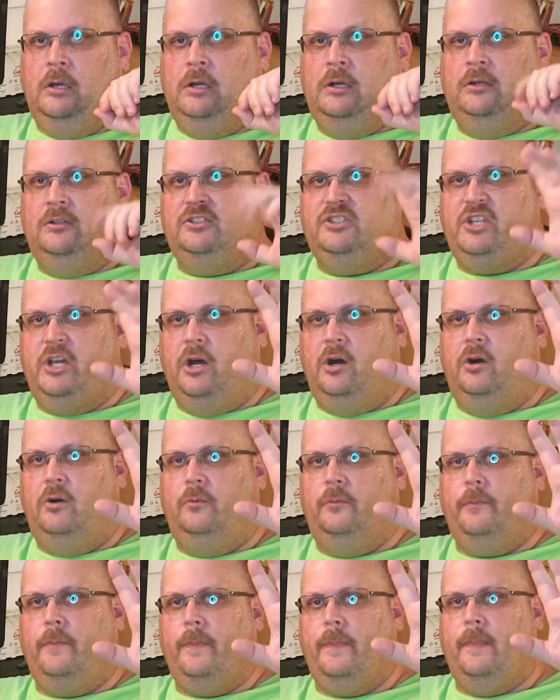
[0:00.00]
So
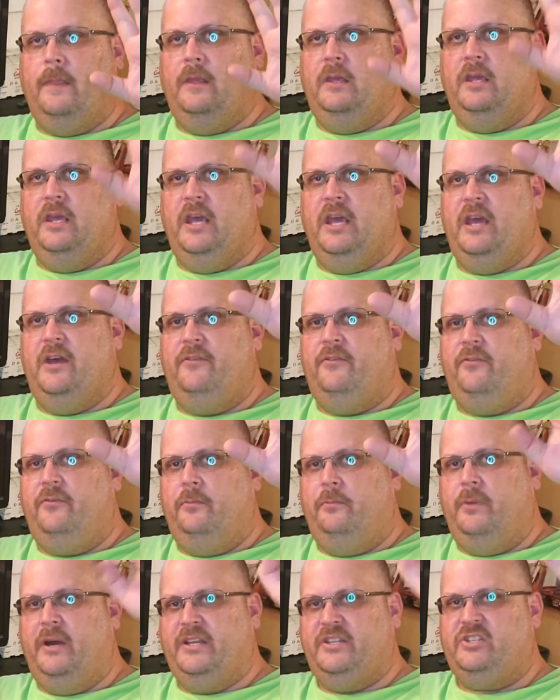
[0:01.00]
if
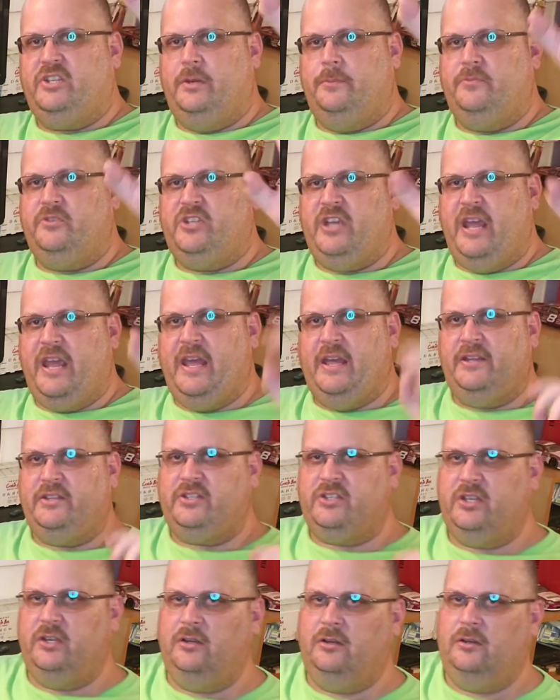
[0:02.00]
by some chance
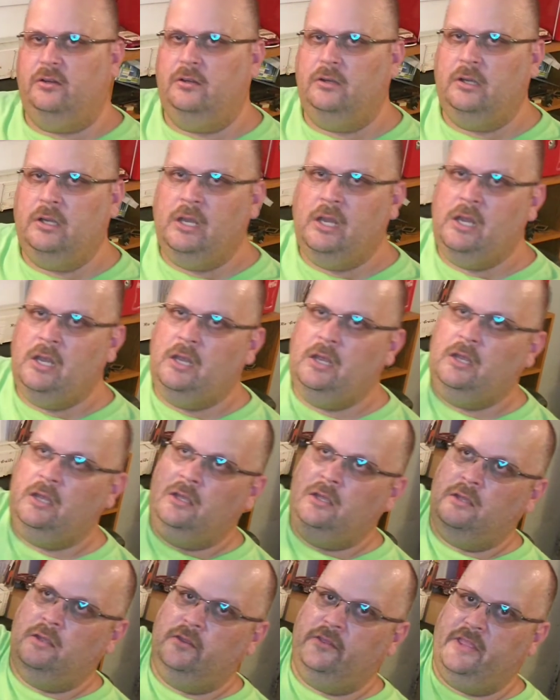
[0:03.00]

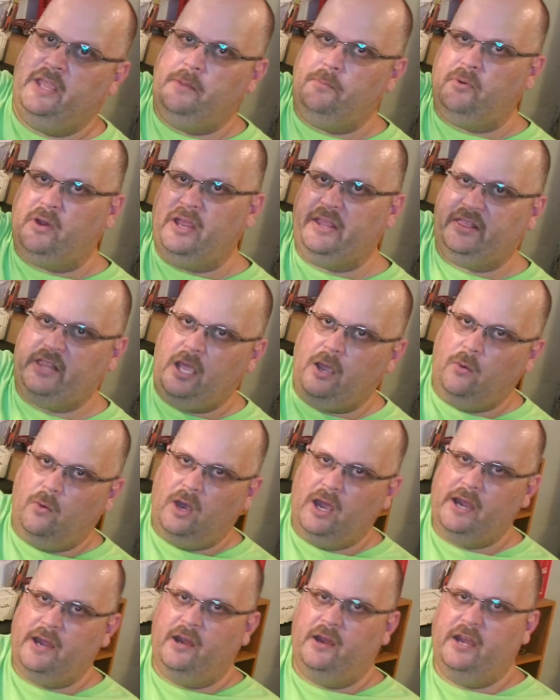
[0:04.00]
they break that
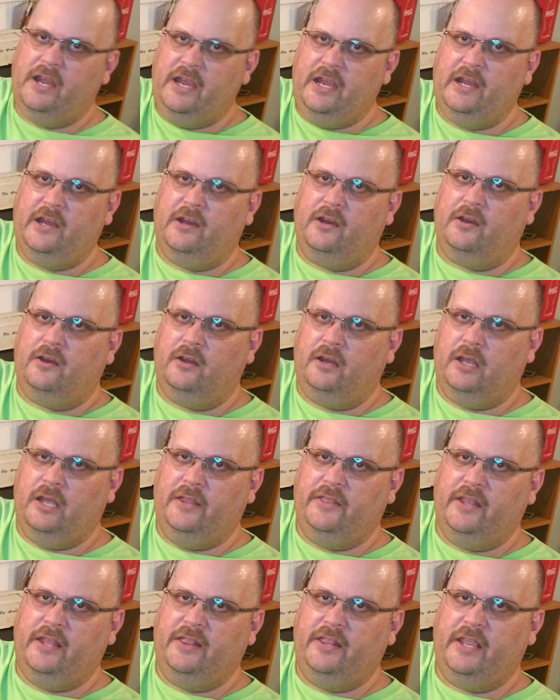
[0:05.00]
wire here and
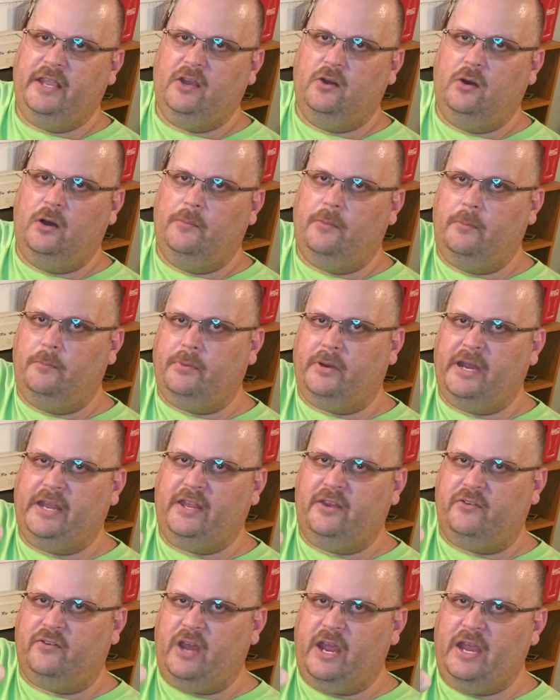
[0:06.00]
then they go up and break it
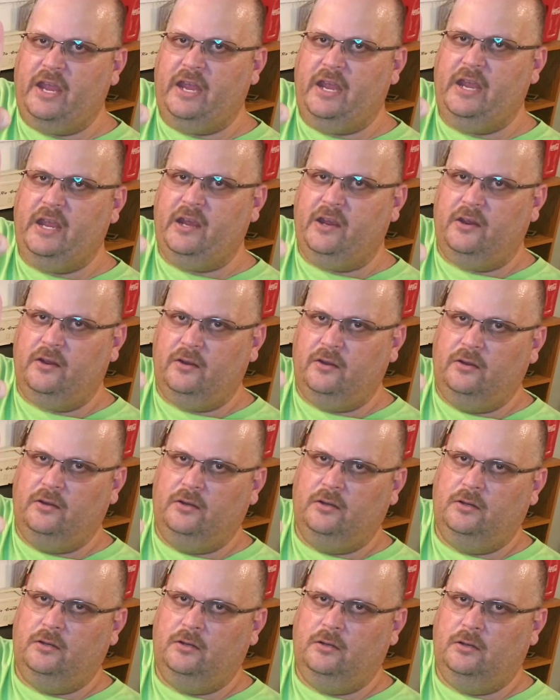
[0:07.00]
right here
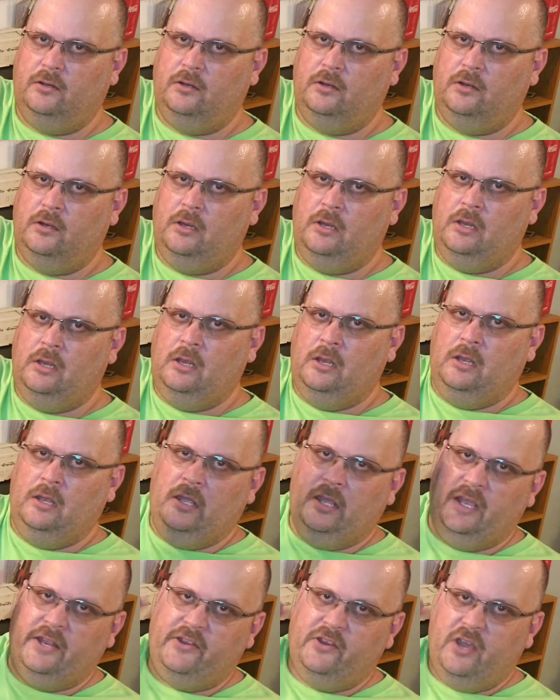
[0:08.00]

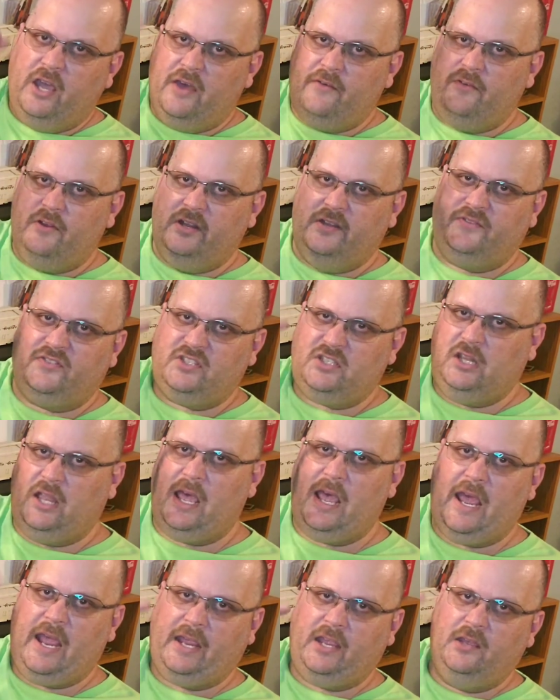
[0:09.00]
and you have enough
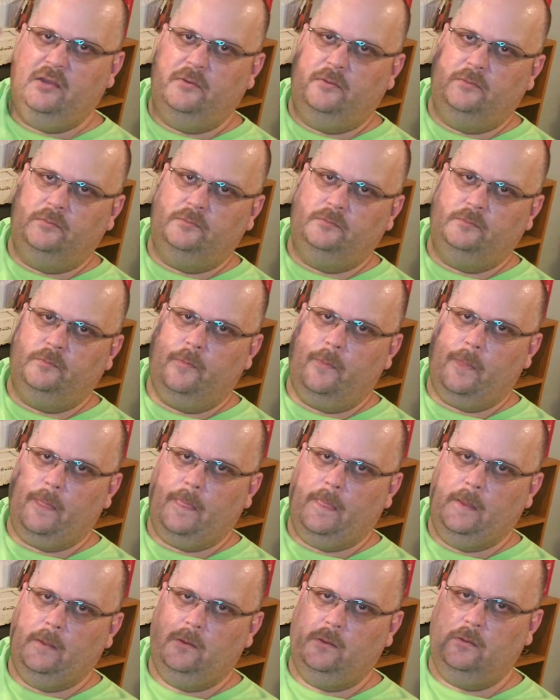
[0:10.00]
slack
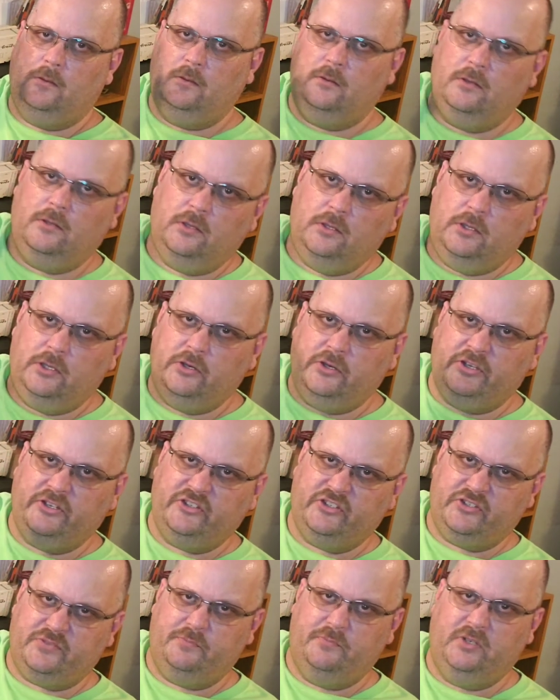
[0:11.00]
you can
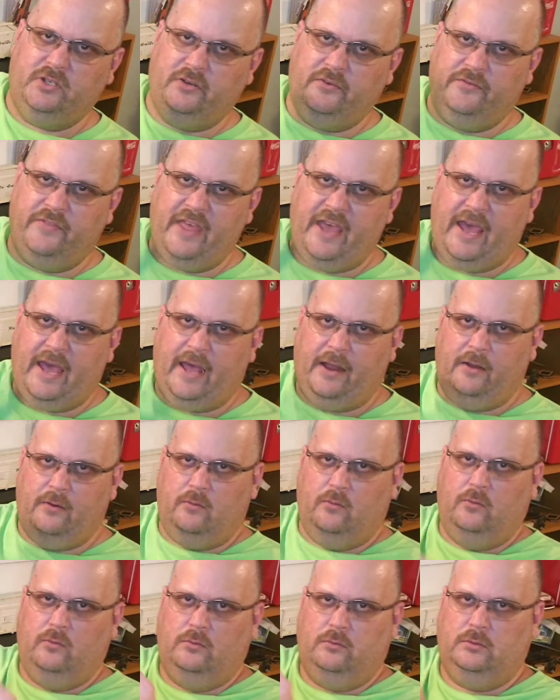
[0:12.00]
just move that
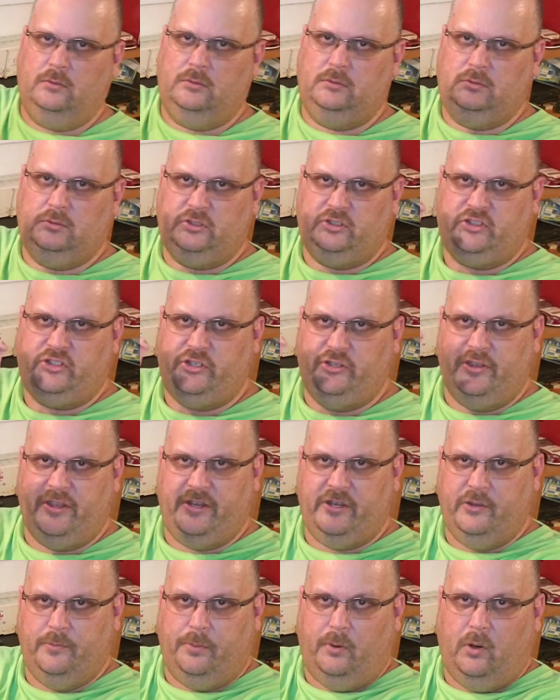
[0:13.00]
to the
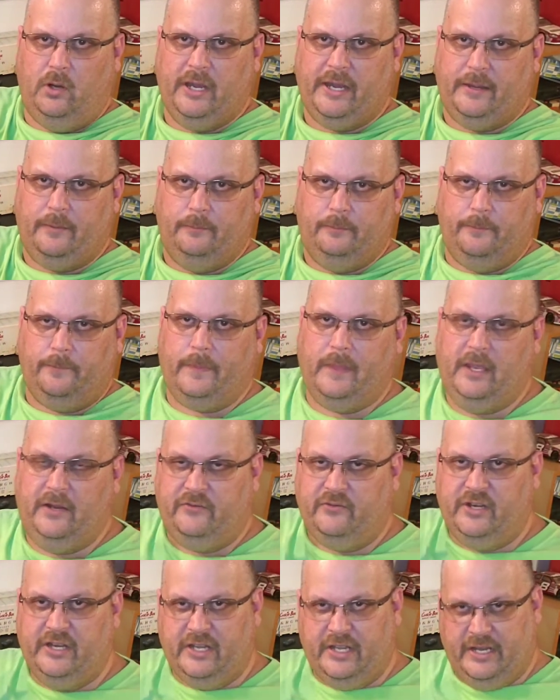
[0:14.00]
new point and
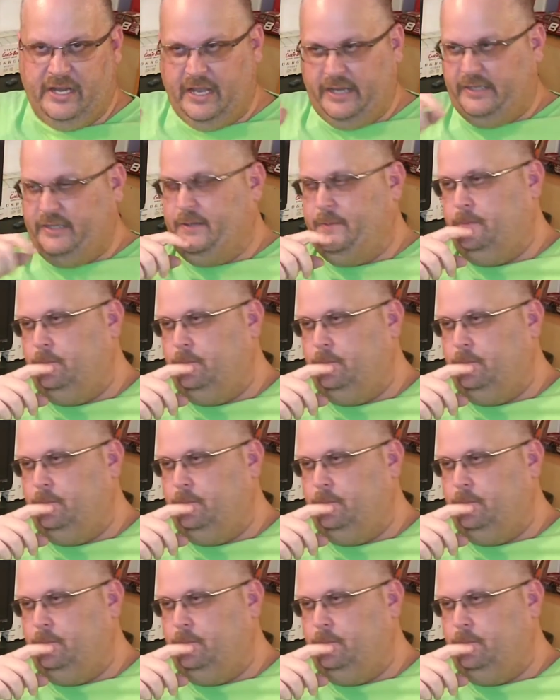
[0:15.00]
reconnect it.